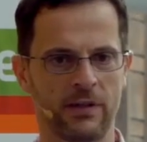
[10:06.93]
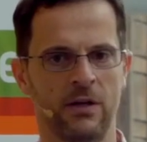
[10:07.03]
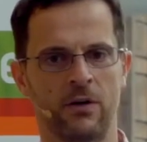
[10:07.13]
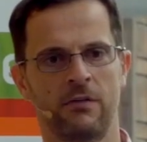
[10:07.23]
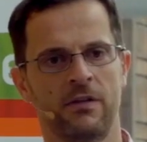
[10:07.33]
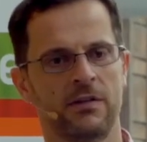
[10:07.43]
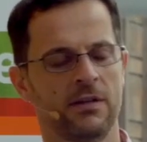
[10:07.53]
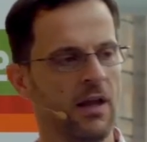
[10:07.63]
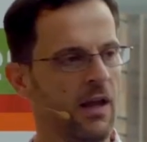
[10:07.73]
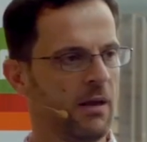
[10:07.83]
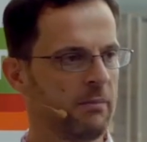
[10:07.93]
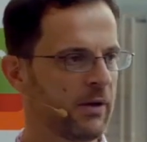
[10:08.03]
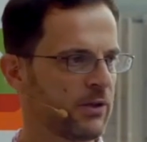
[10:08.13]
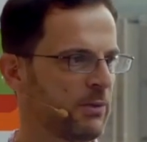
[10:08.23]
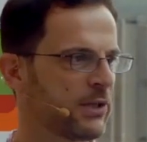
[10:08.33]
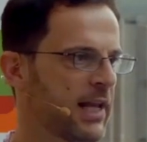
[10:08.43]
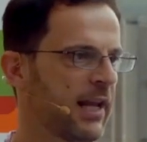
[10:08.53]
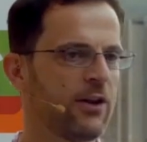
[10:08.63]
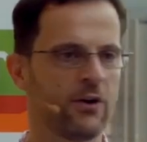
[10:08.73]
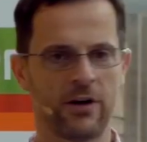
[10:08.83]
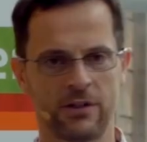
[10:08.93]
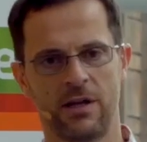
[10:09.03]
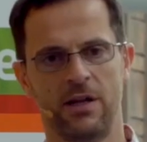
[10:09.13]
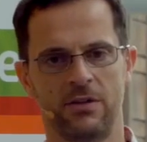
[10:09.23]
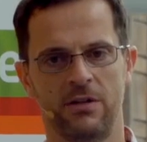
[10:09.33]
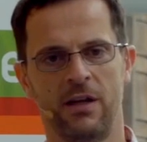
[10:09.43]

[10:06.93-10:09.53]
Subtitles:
and all of this, because most likely you're going to change.